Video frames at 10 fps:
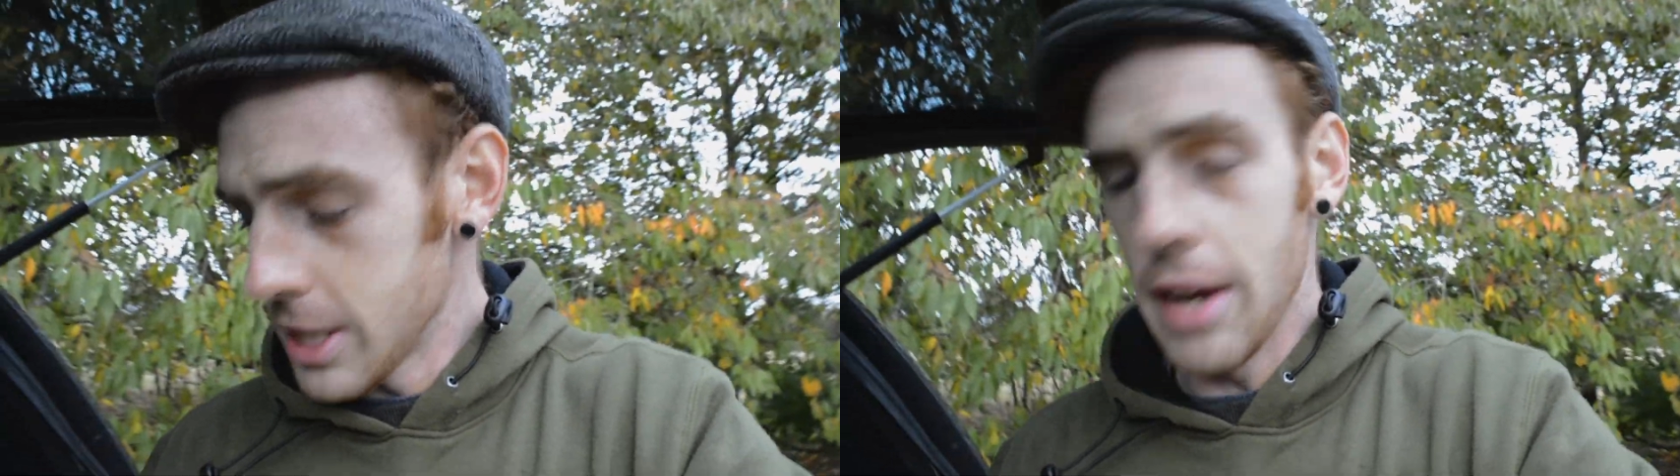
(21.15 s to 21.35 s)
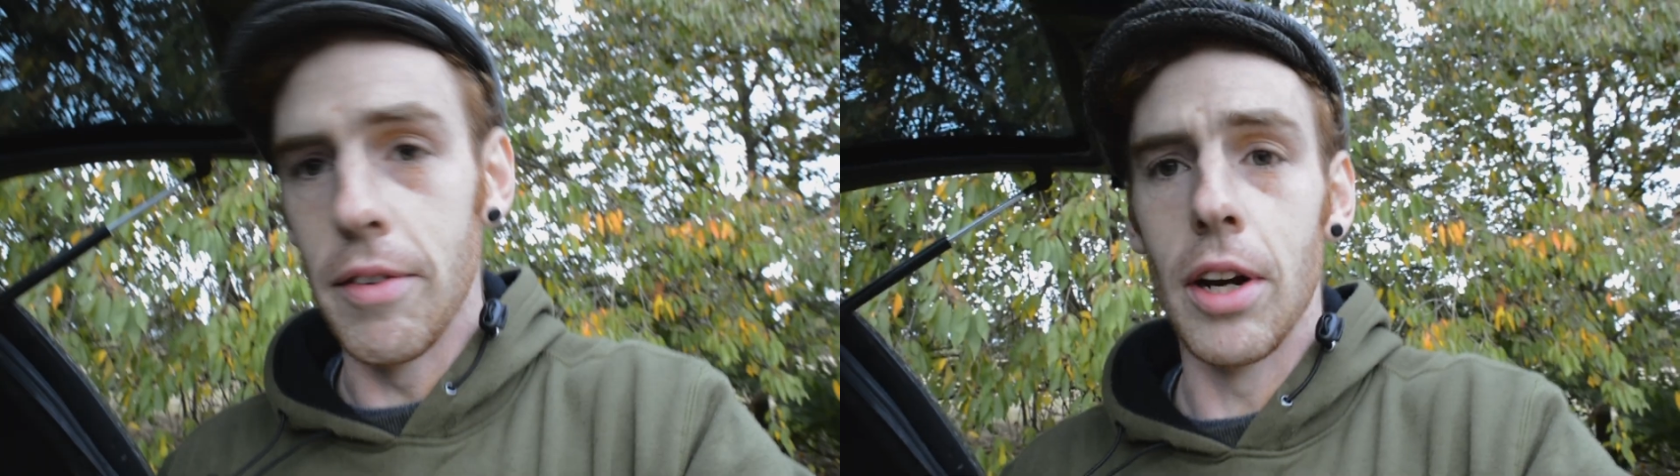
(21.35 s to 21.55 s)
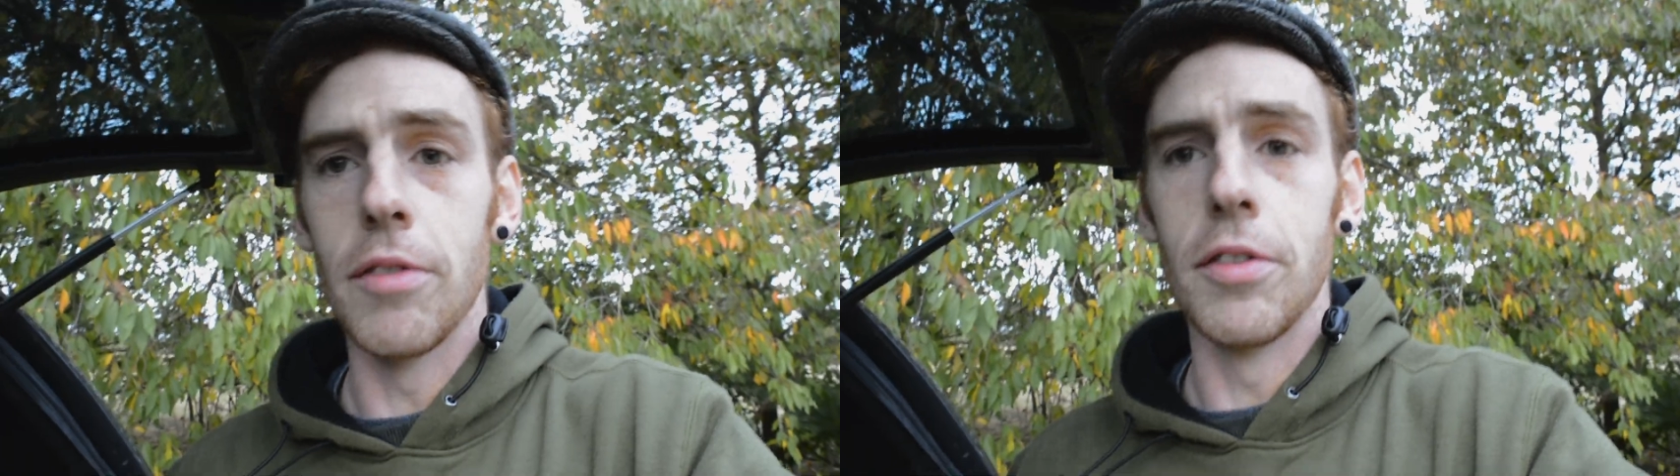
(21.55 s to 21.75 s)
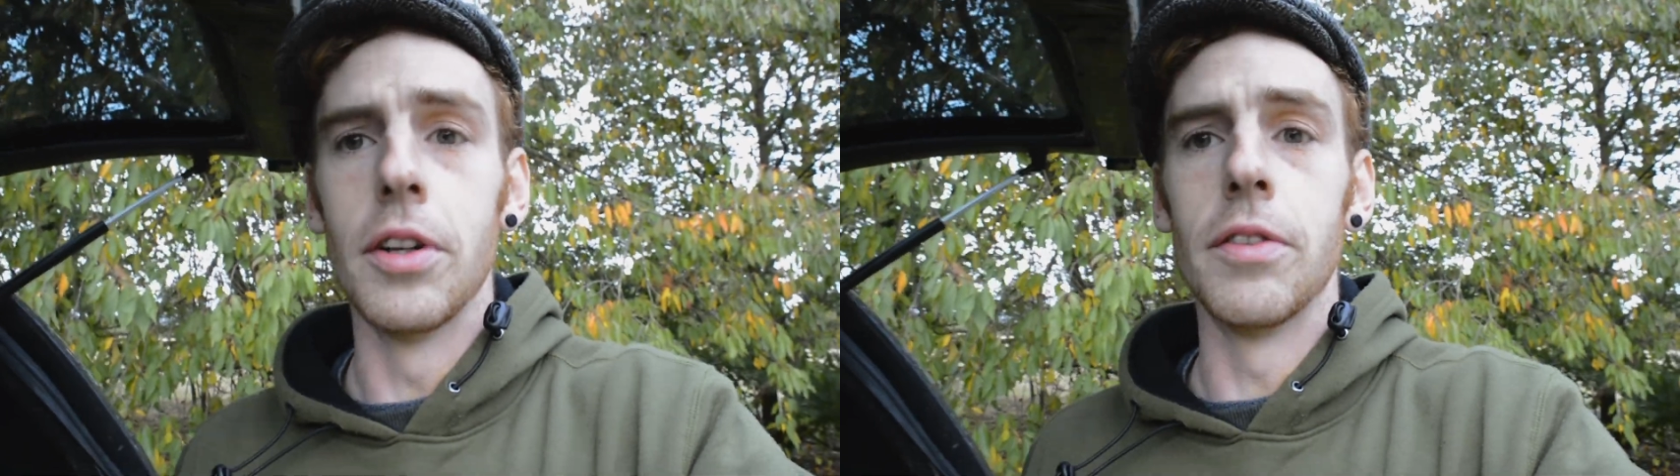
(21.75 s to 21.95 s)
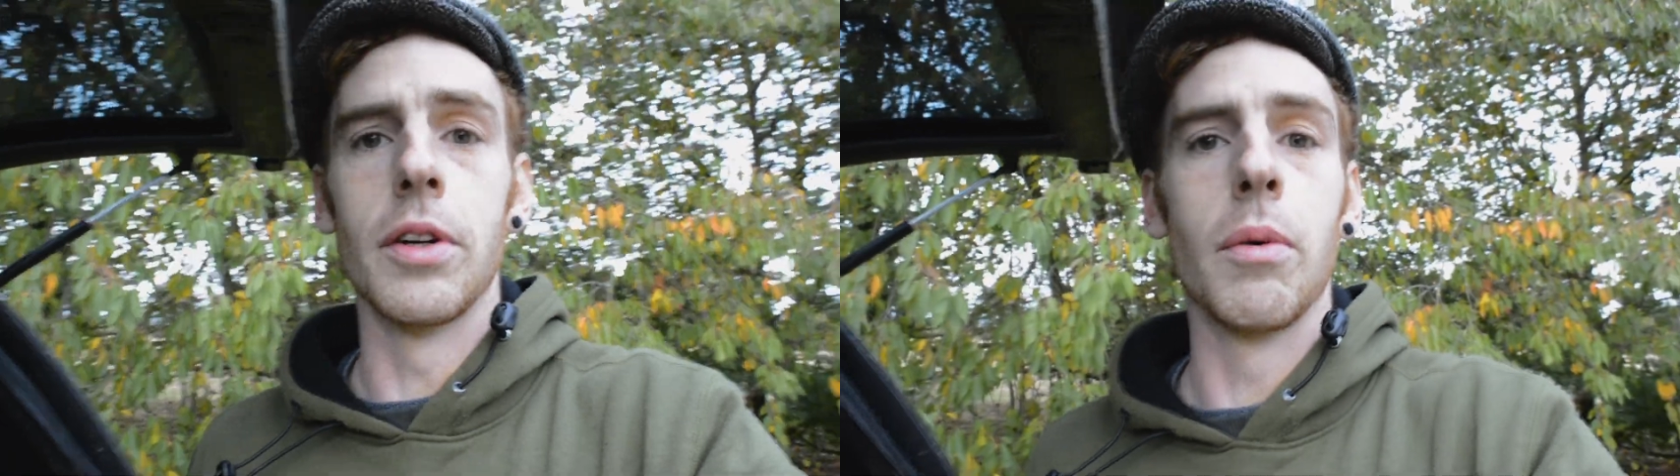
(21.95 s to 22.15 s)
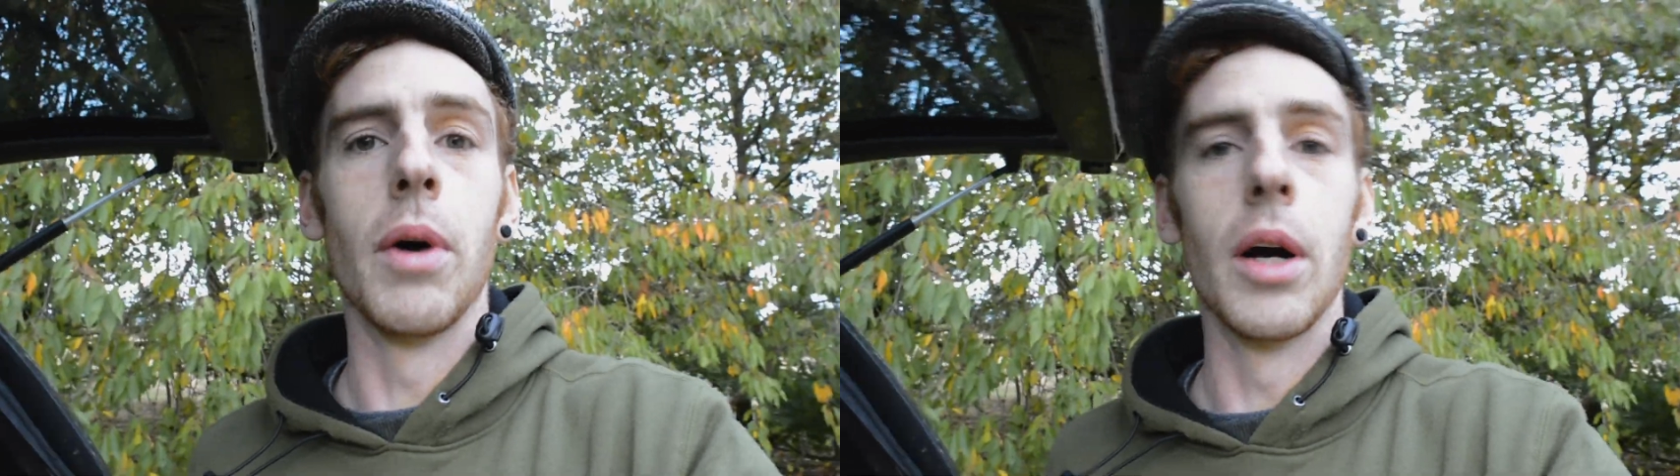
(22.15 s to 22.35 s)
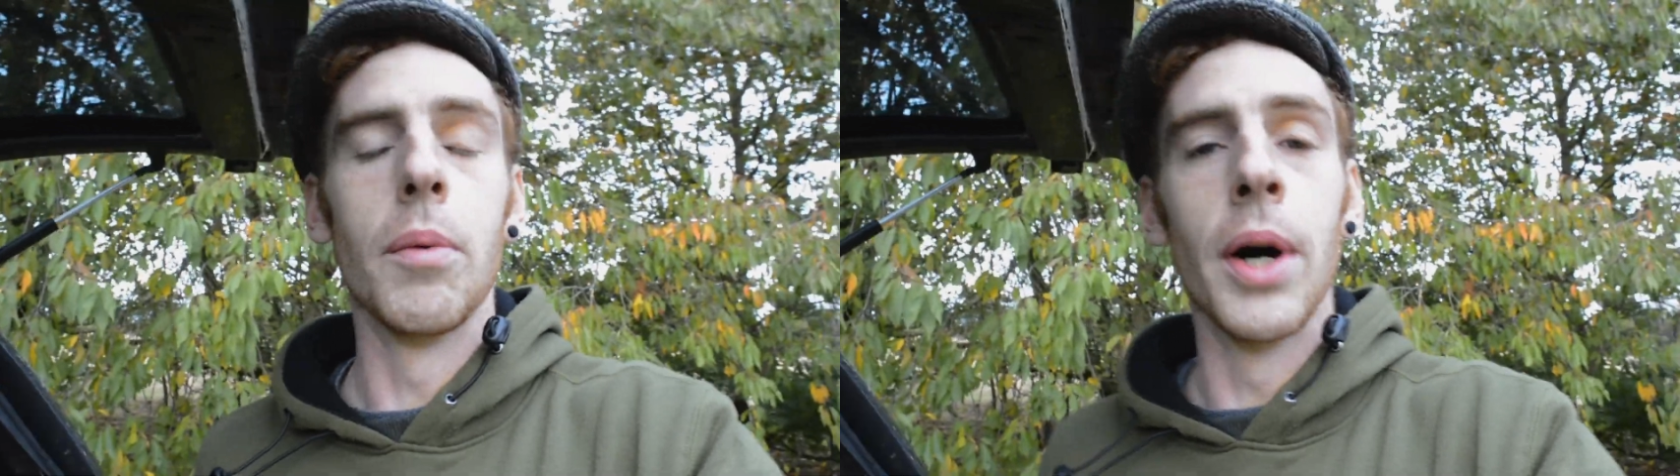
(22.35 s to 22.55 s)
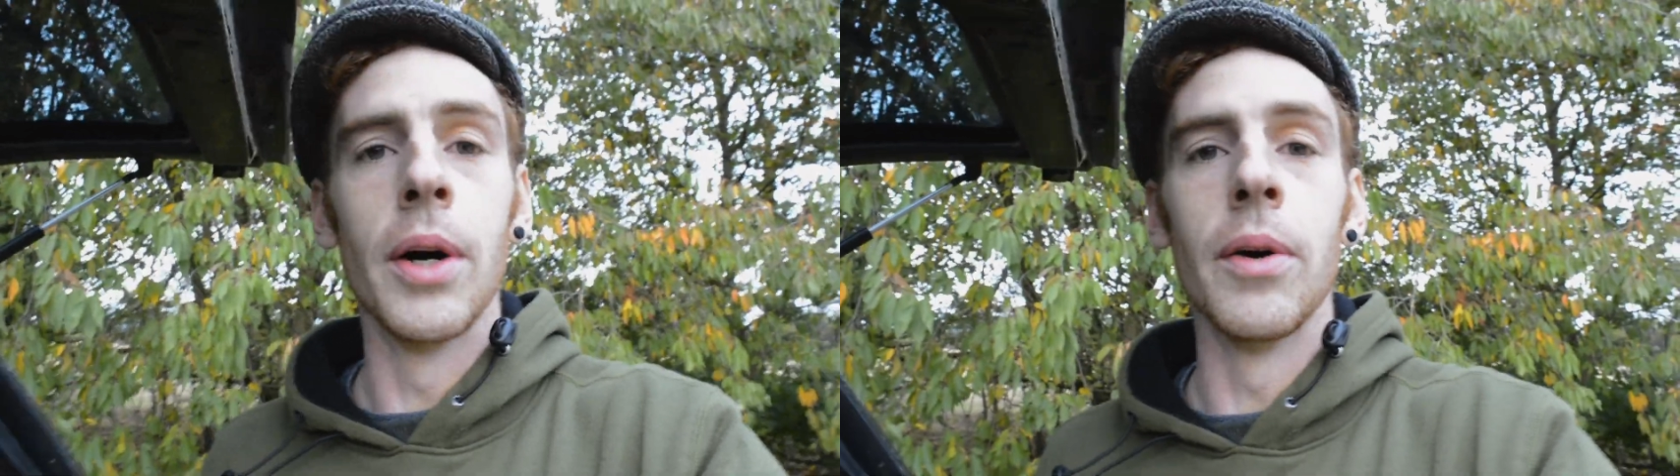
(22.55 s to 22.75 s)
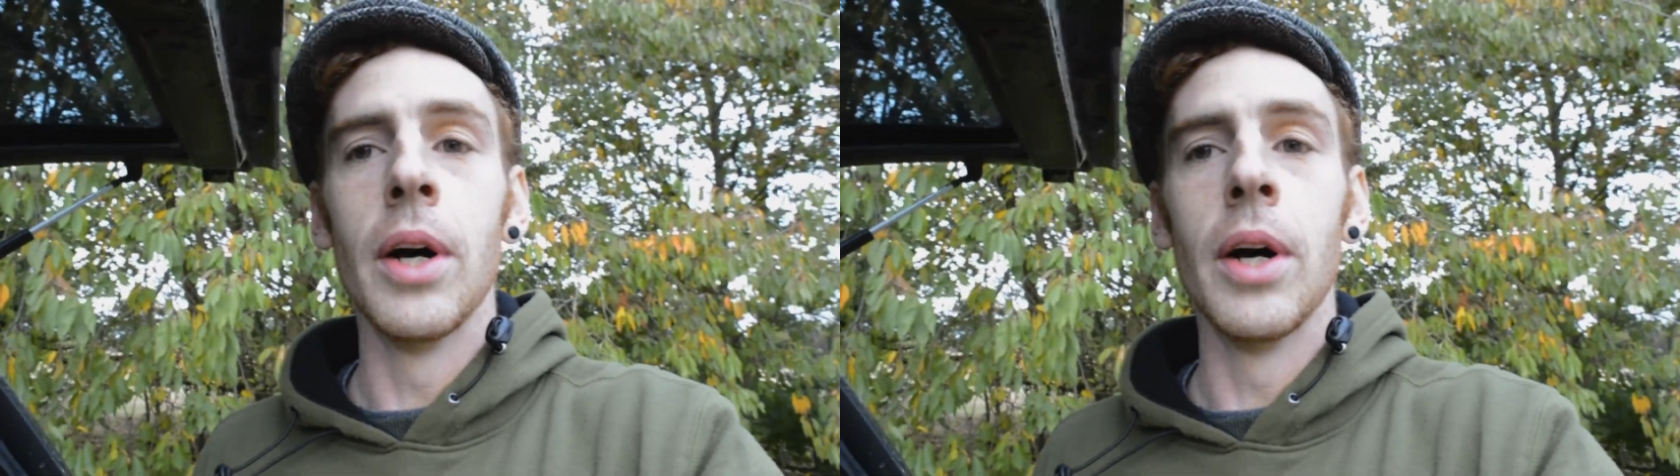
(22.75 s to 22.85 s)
saving up for, for quite a while.